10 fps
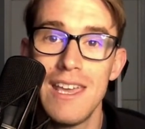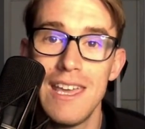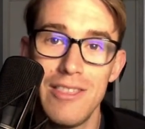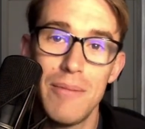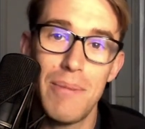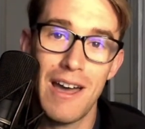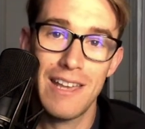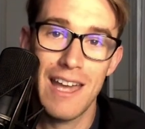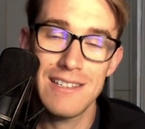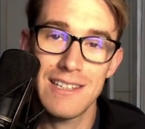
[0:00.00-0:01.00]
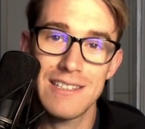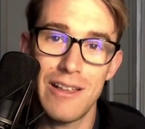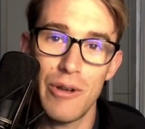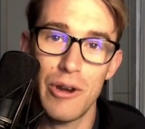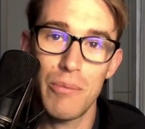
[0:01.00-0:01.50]
in the podcast
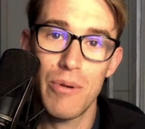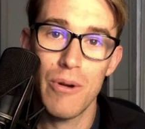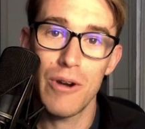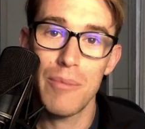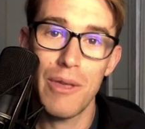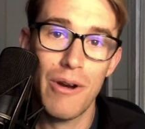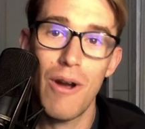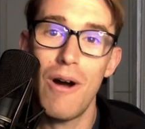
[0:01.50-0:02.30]
Accelerator program that are